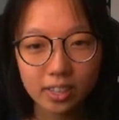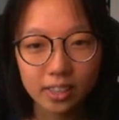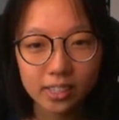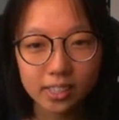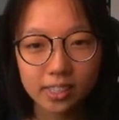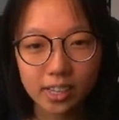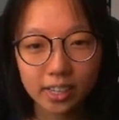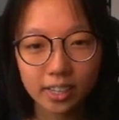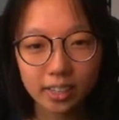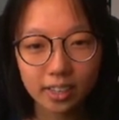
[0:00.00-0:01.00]
This is
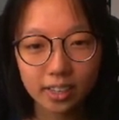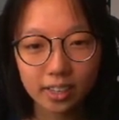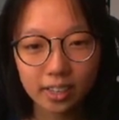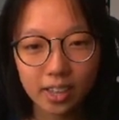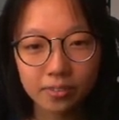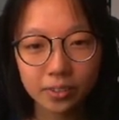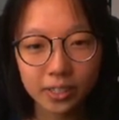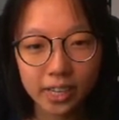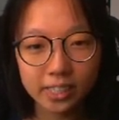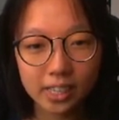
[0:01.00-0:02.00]
like, if you
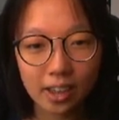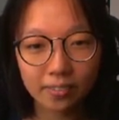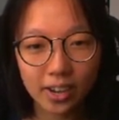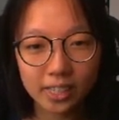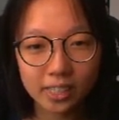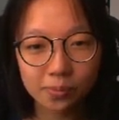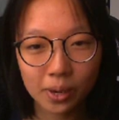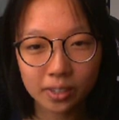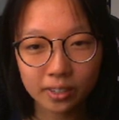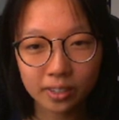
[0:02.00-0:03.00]
like sci-fi and
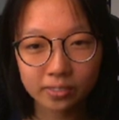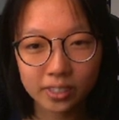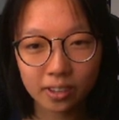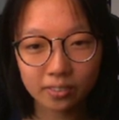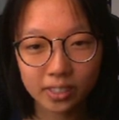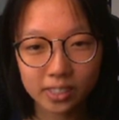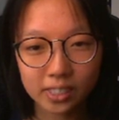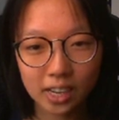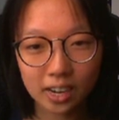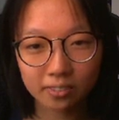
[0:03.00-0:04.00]
speculative stuff, this is
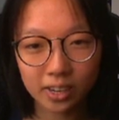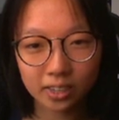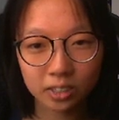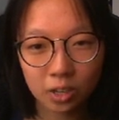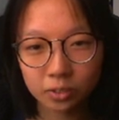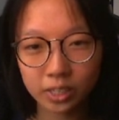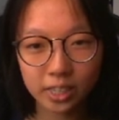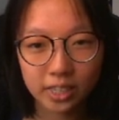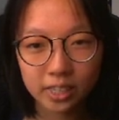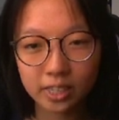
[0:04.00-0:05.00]
kind of like a
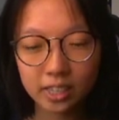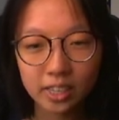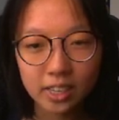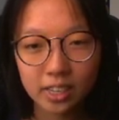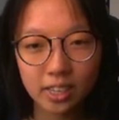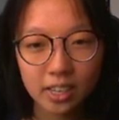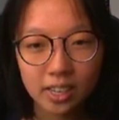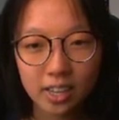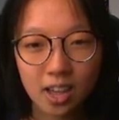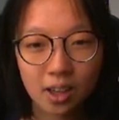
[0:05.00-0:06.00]
lonely,
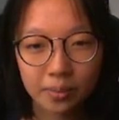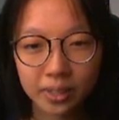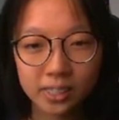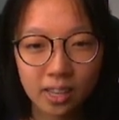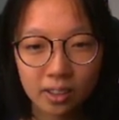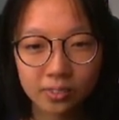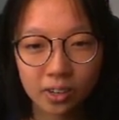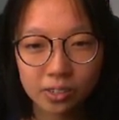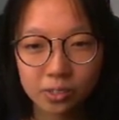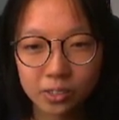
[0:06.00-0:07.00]
in the style of
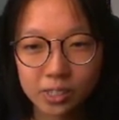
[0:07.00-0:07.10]
Dark Souls